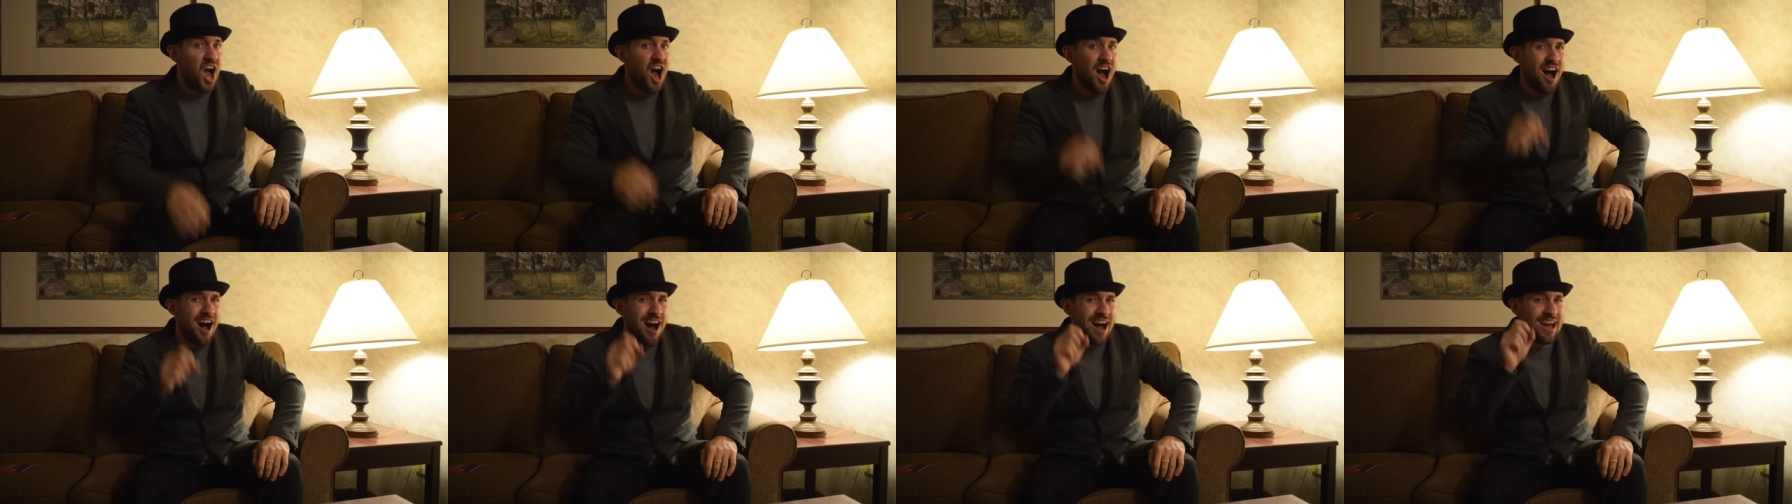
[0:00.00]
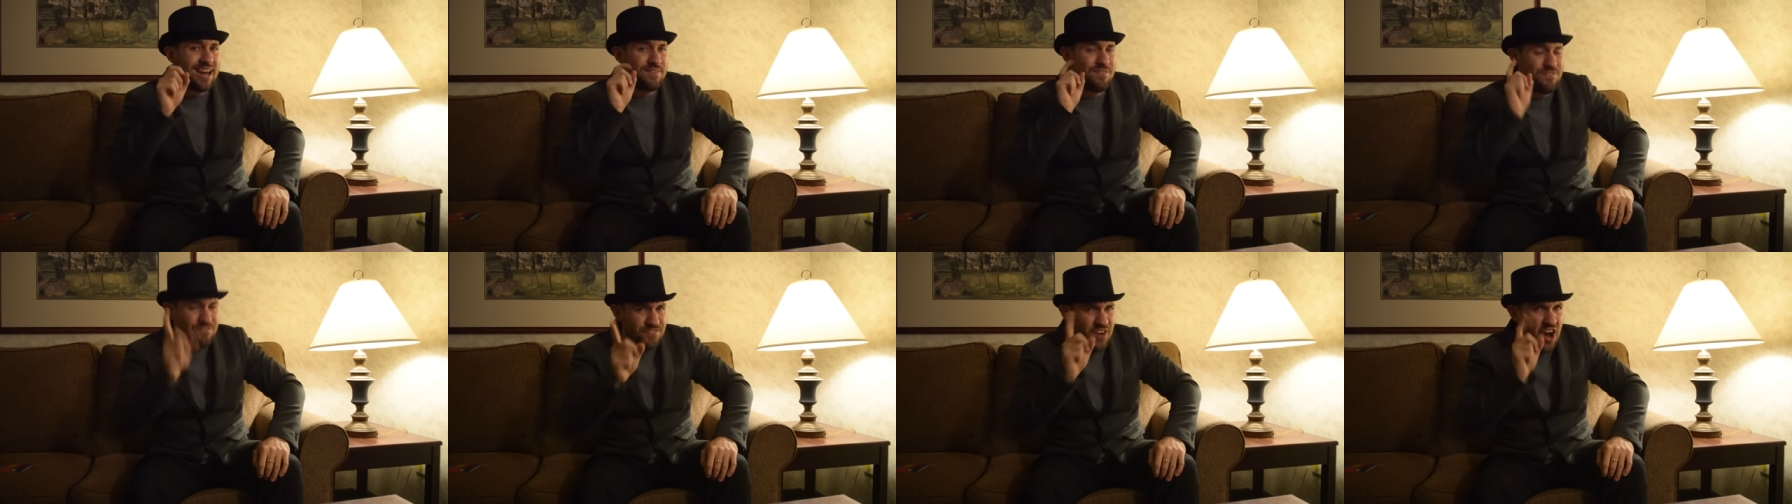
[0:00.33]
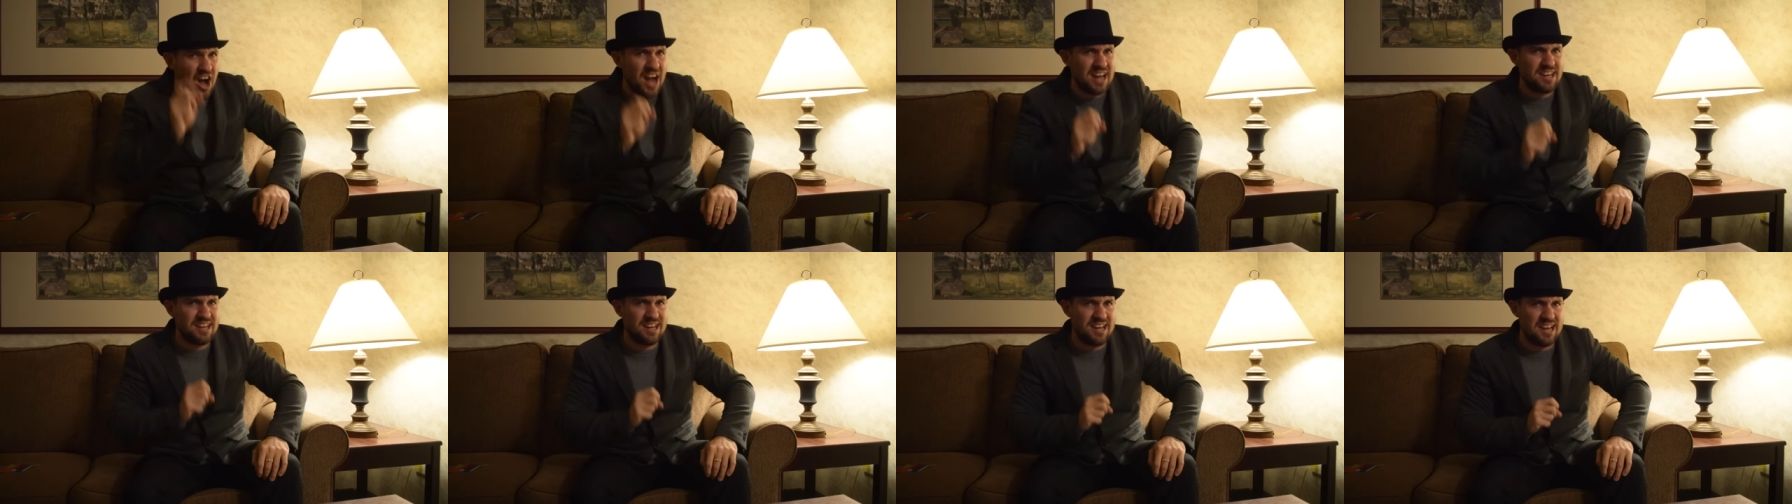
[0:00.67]
I have
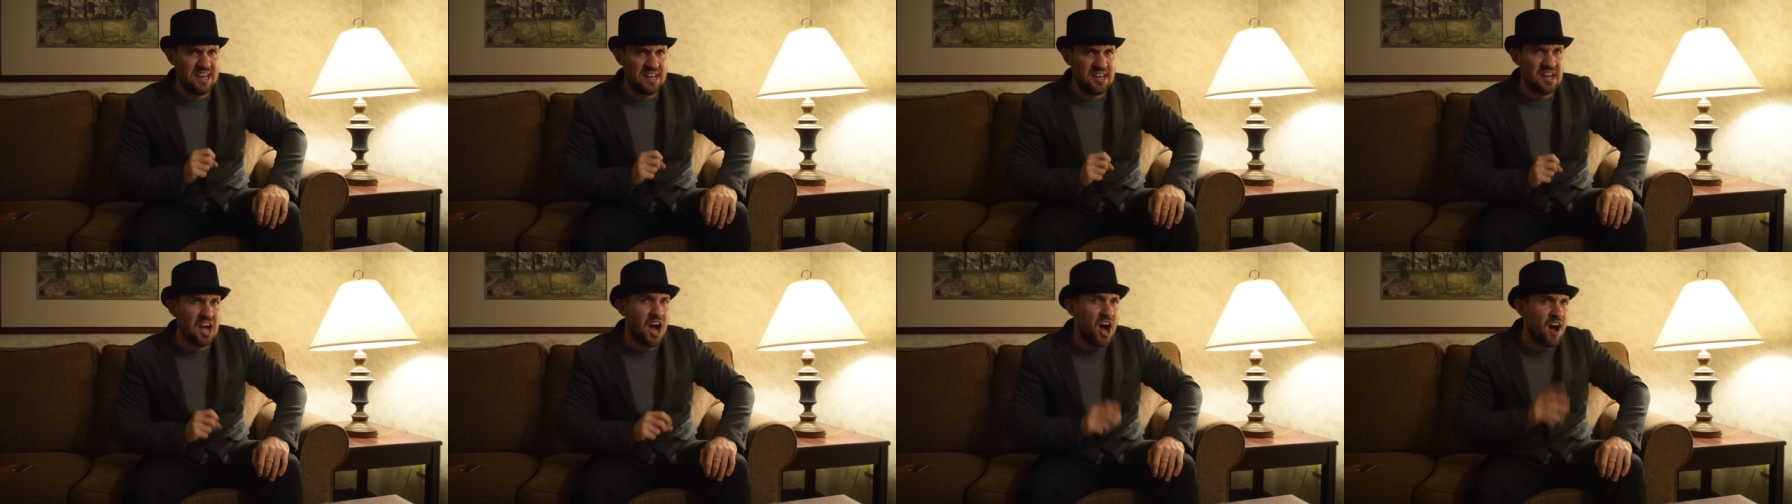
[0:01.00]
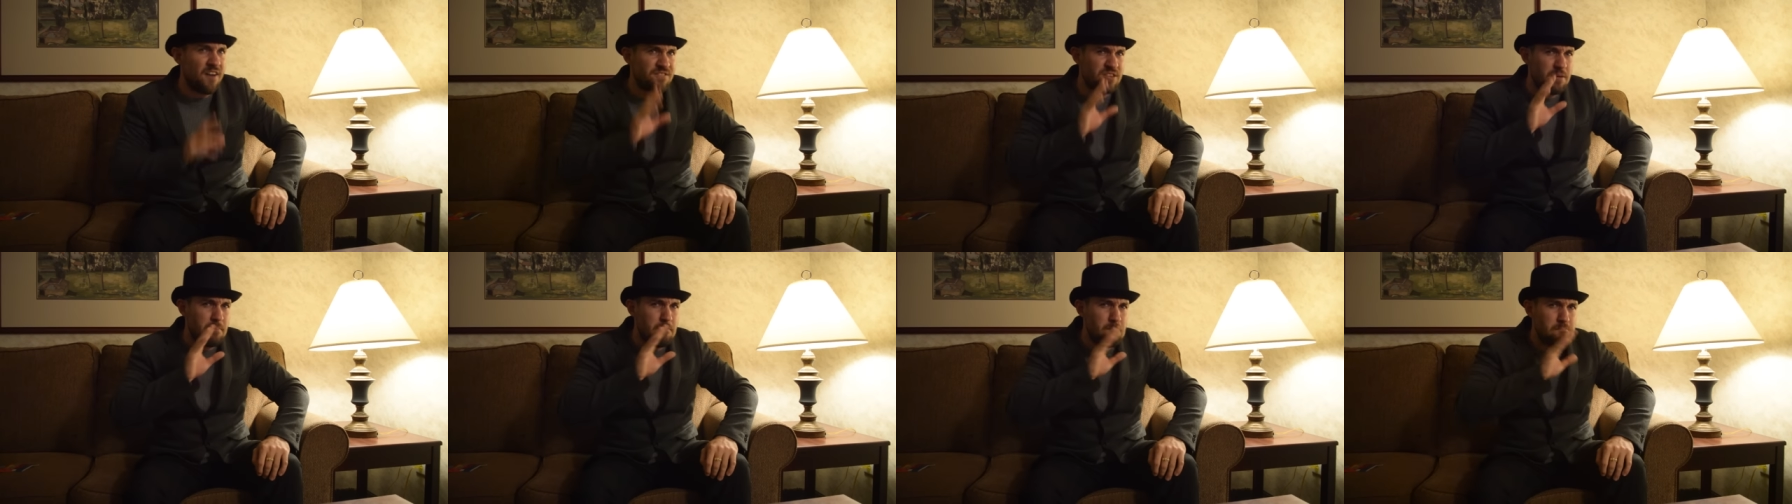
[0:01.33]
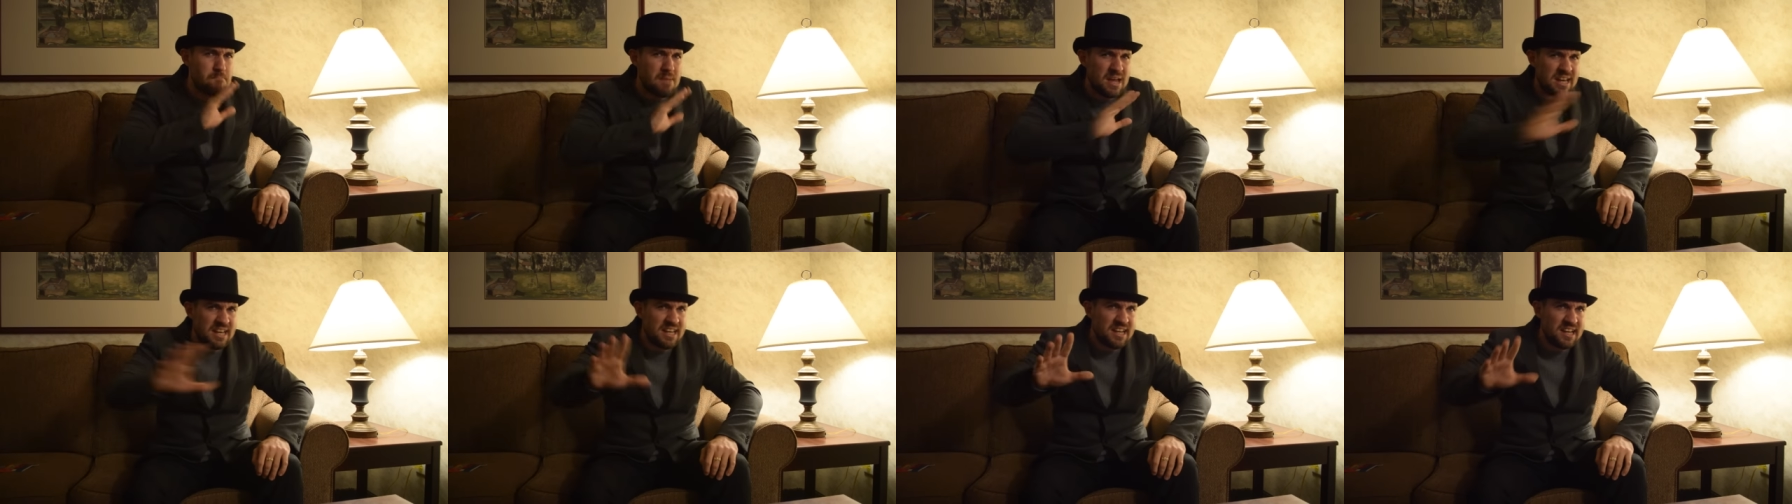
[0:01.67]
finally, after
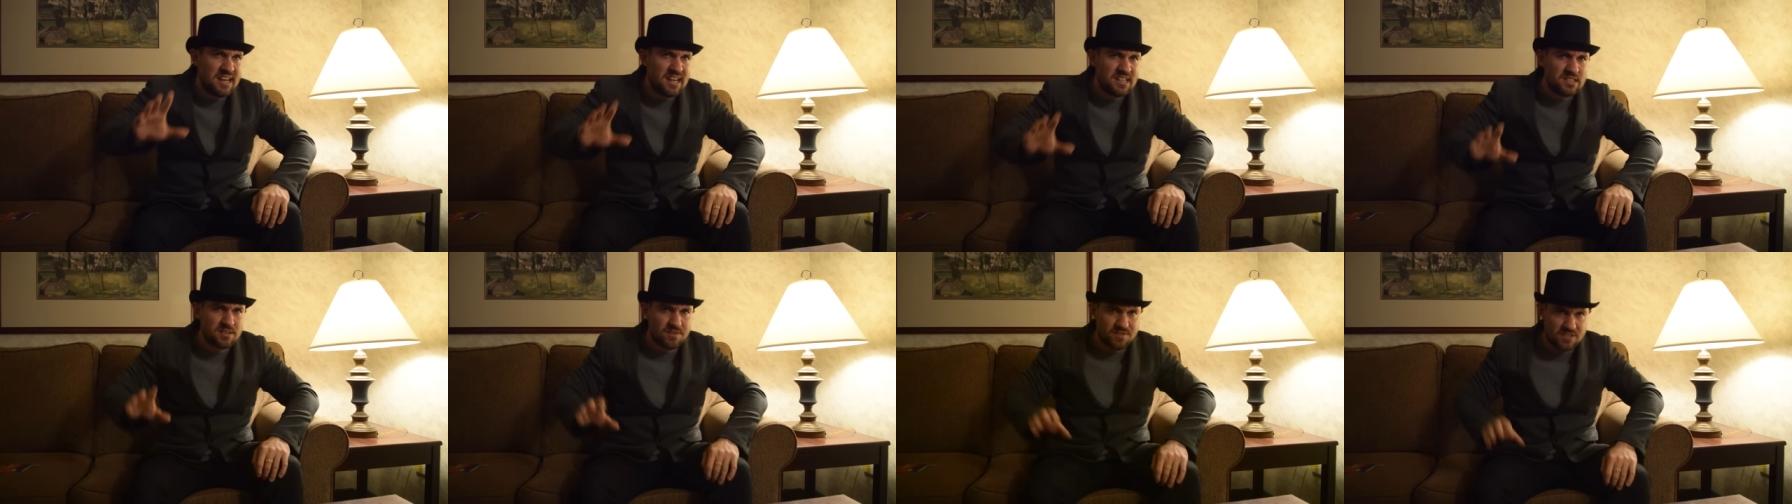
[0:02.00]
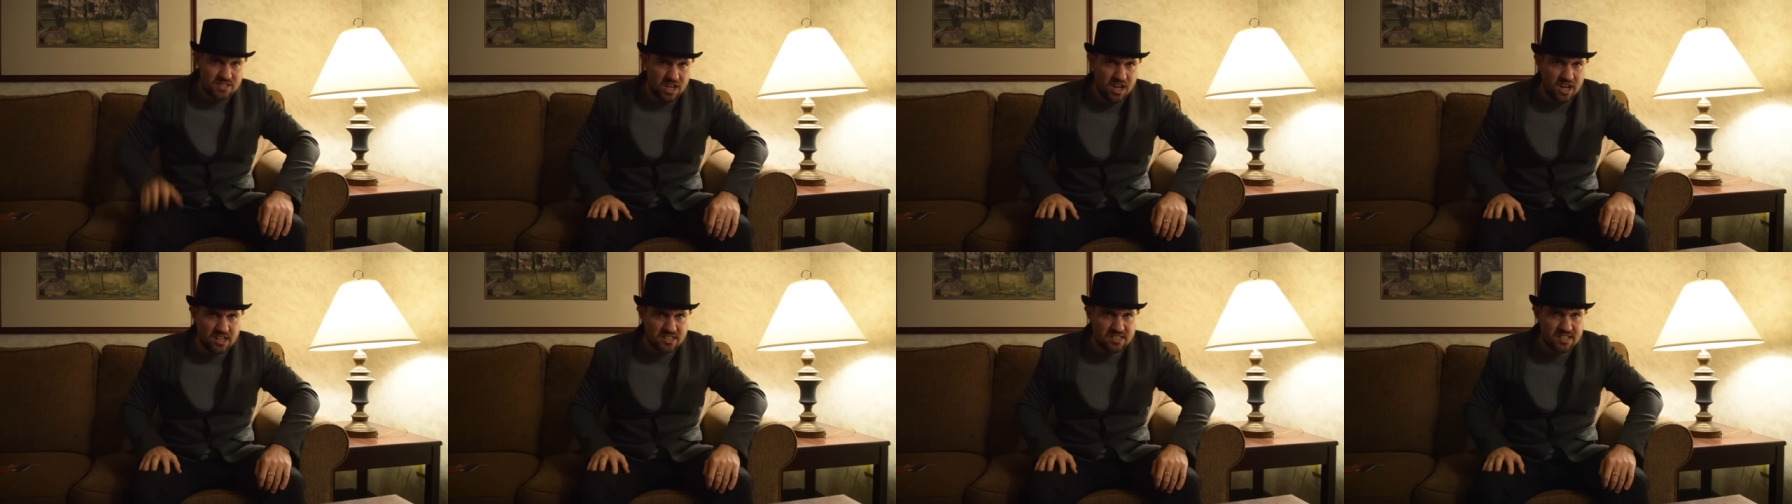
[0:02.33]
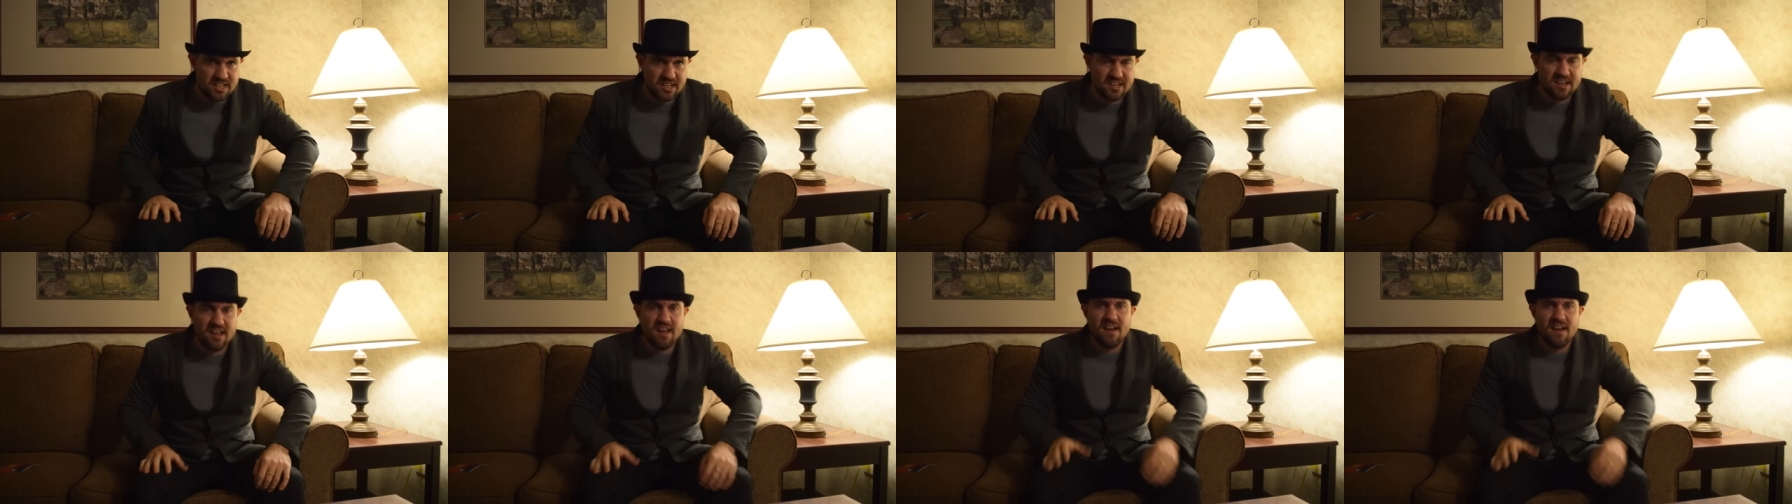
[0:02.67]
many years of searching,